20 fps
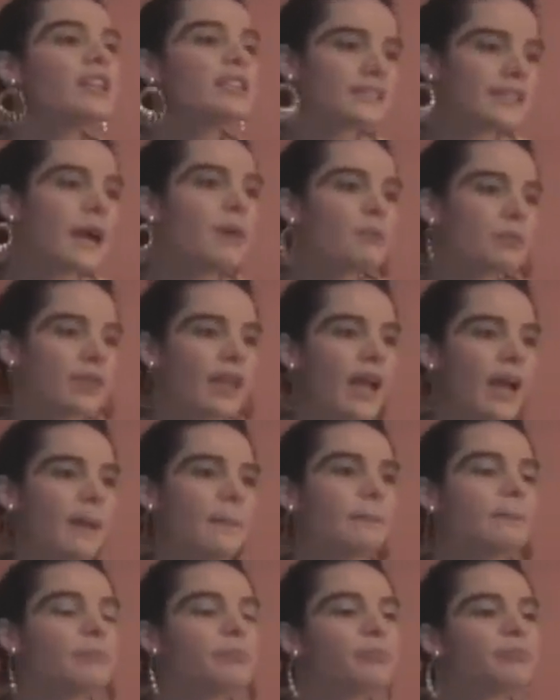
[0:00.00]
Sam with
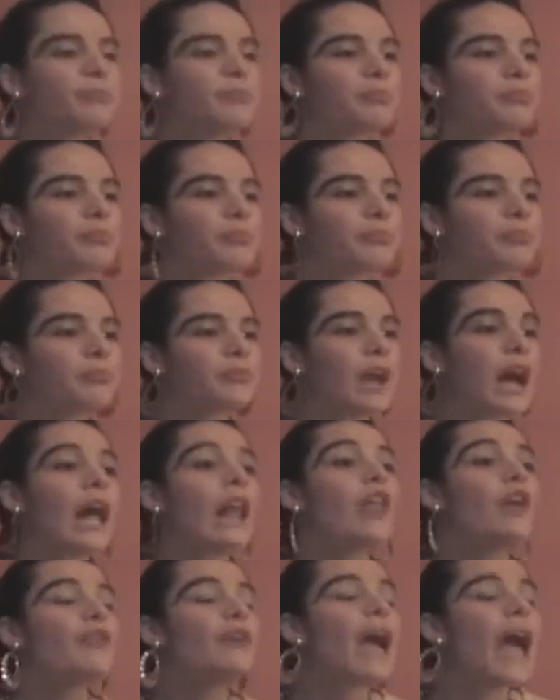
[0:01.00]
Ham. you what?
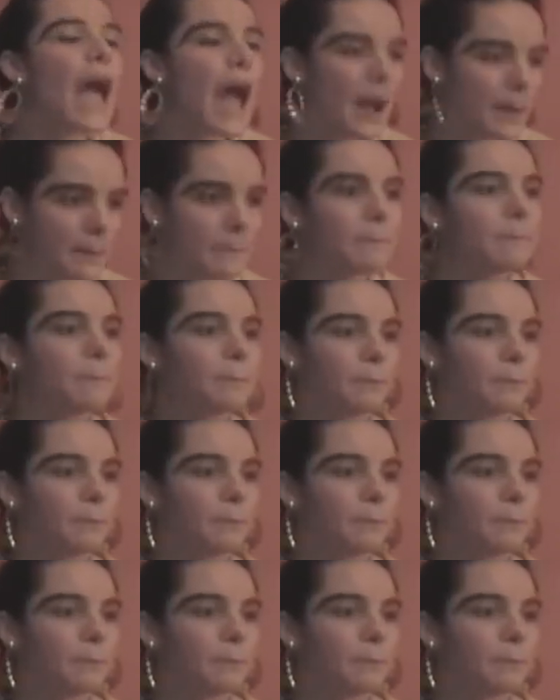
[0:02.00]
I love ham.